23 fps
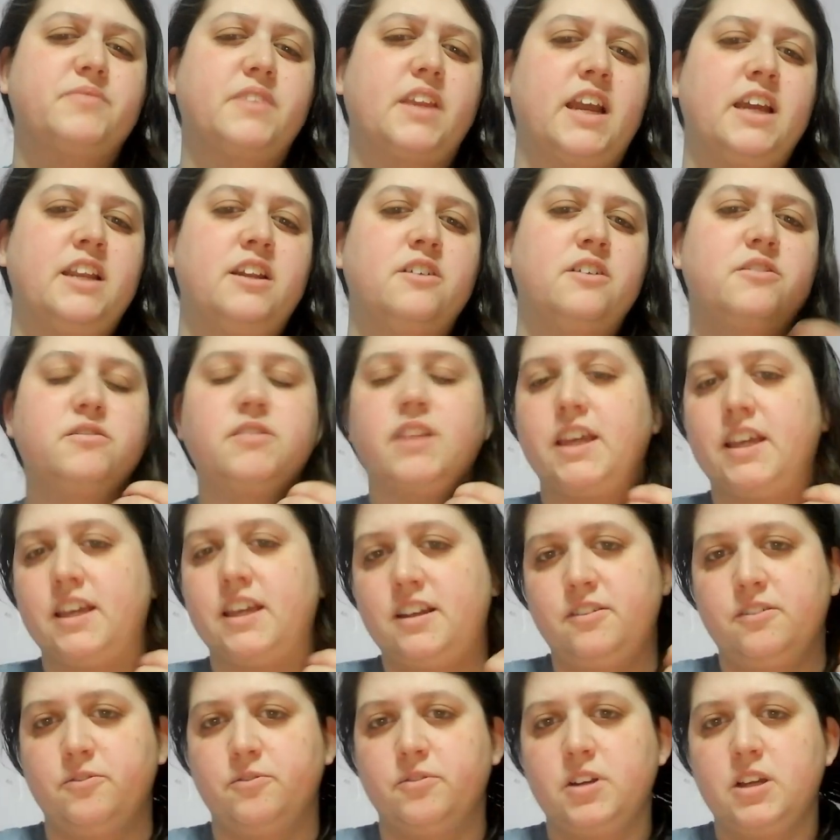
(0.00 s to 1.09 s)
I know,
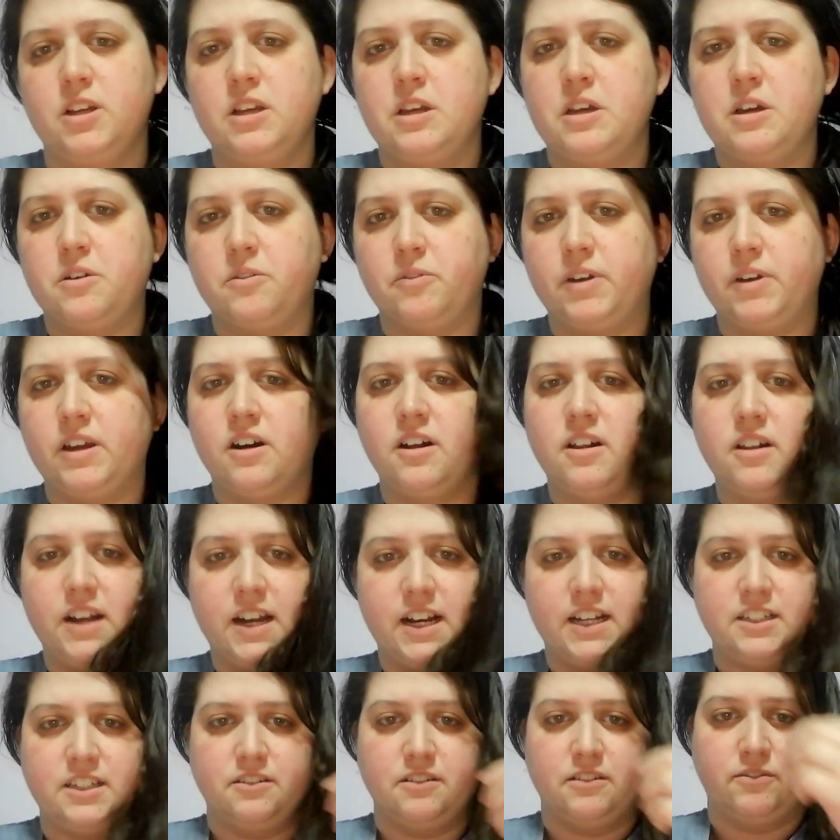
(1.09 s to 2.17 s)
like, we all
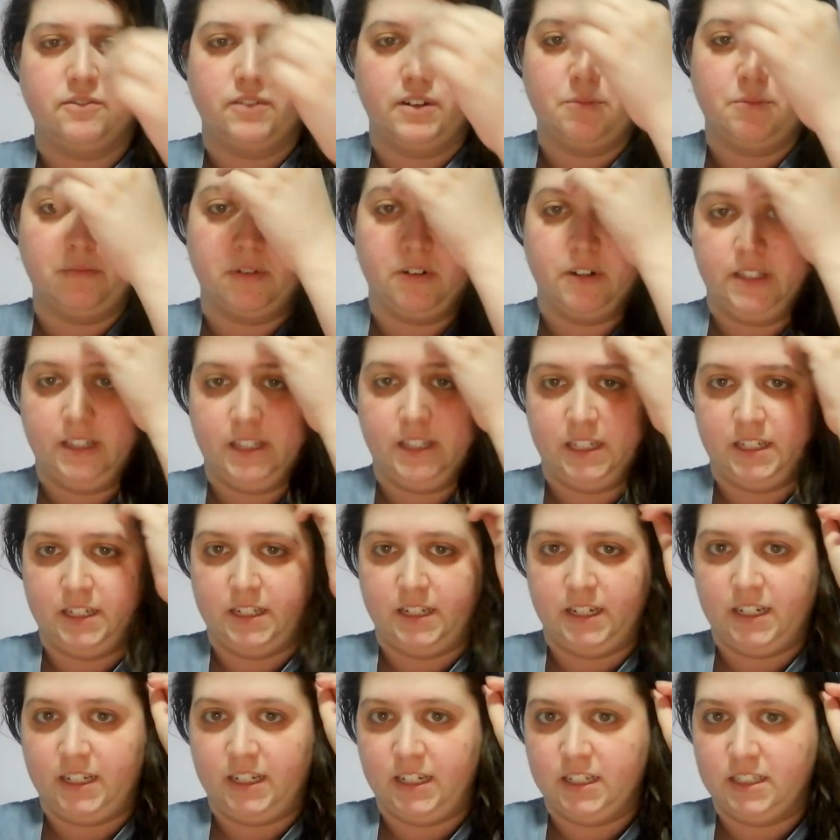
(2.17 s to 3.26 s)
had to at one point, like
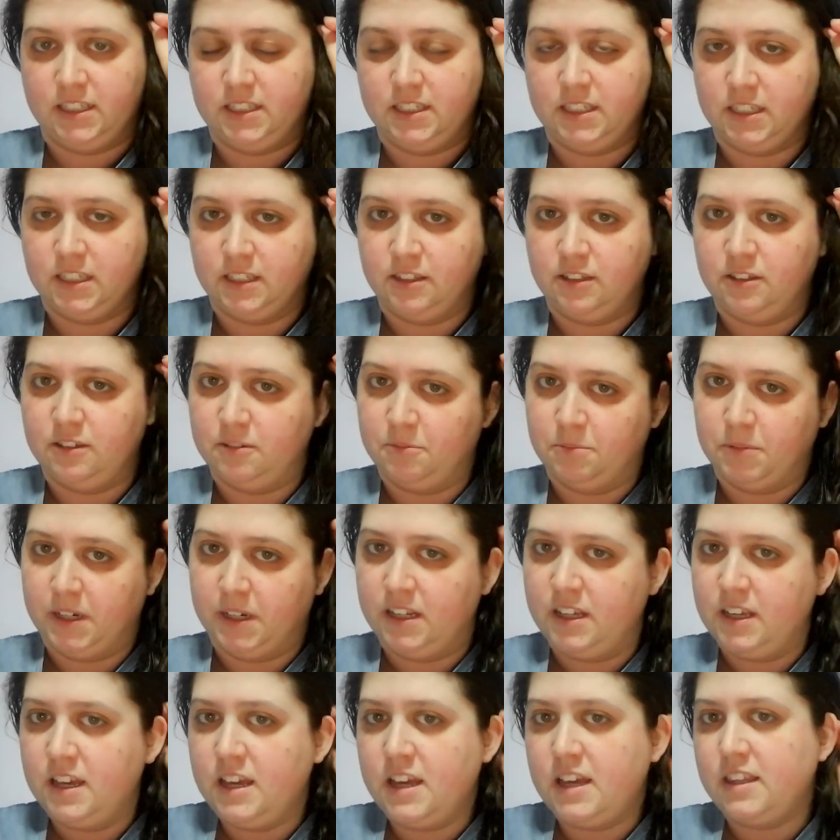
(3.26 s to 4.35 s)
Canadians did too,
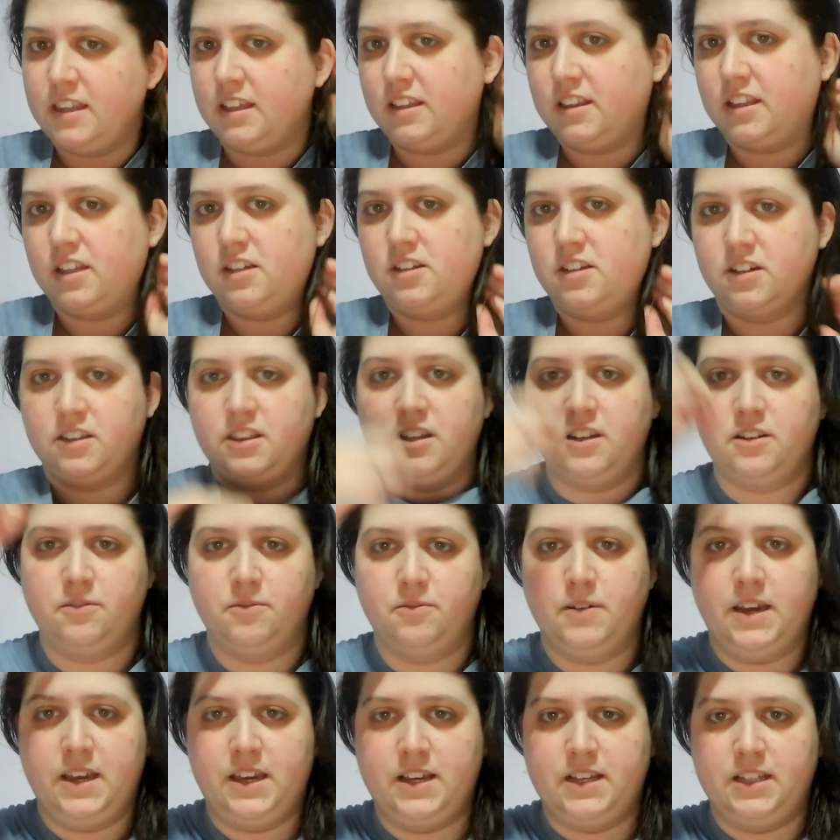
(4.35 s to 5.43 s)
but I think they took that
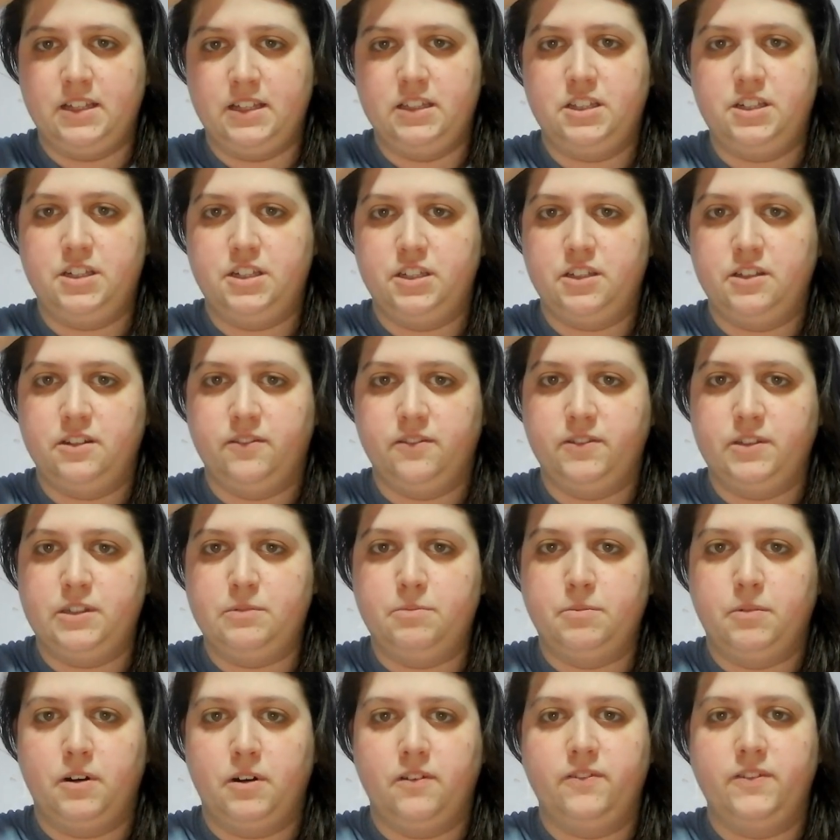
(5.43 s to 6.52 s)
away because it's just a
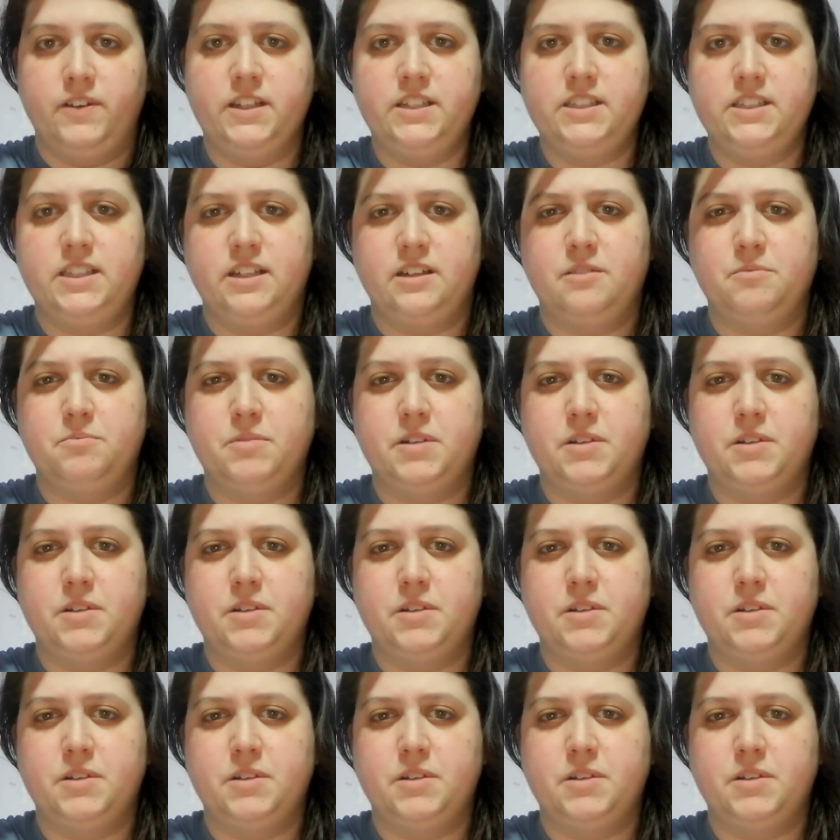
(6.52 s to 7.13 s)
small visit.